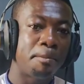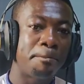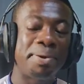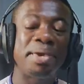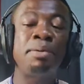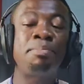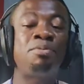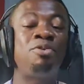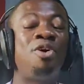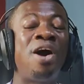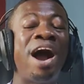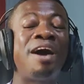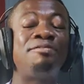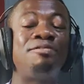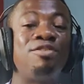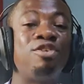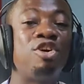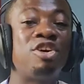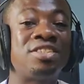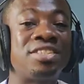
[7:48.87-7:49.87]
People
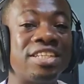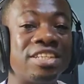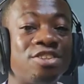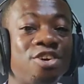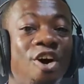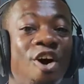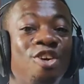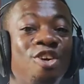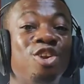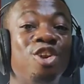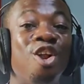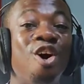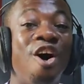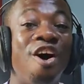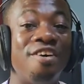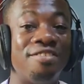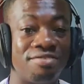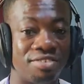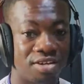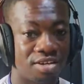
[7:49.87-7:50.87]
have lost it on
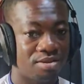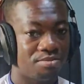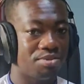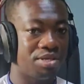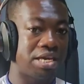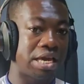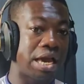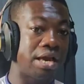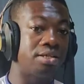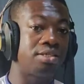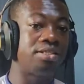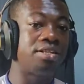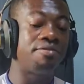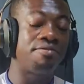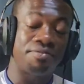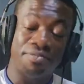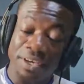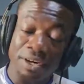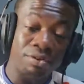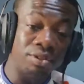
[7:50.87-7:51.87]
love because they
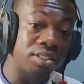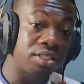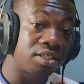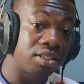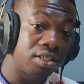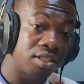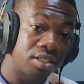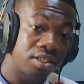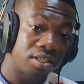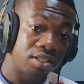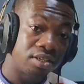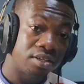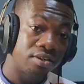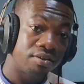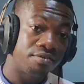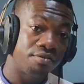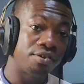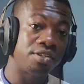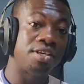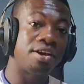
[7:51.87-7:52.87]
failed
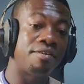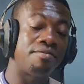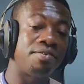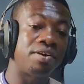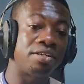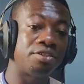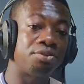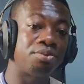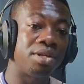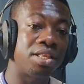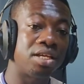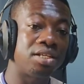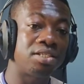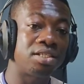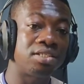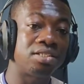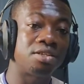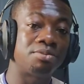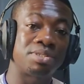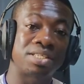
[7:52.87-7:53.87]
for their first
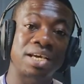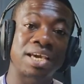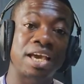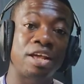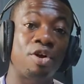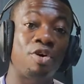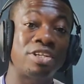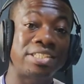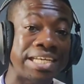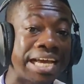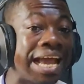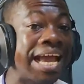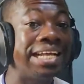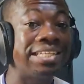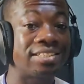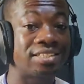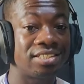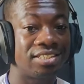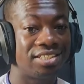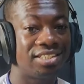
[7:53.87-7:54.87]
relationship, second or
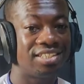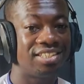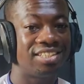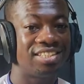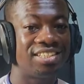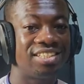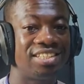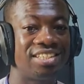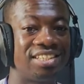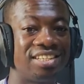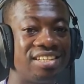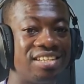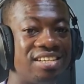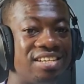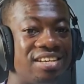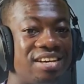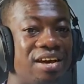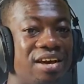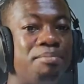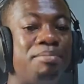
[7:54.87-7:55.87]
third.
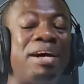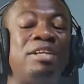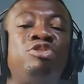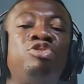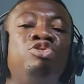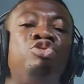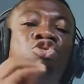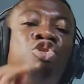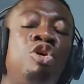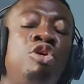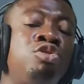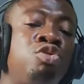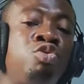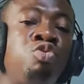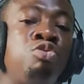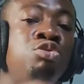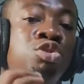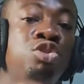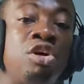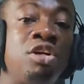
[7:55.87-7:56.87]
But to those
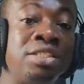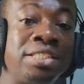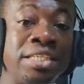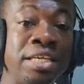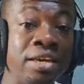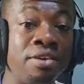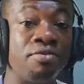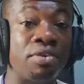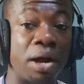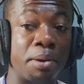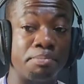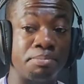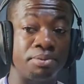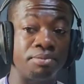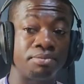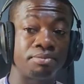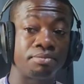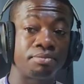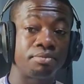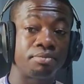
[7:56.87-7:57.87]
who don't give up,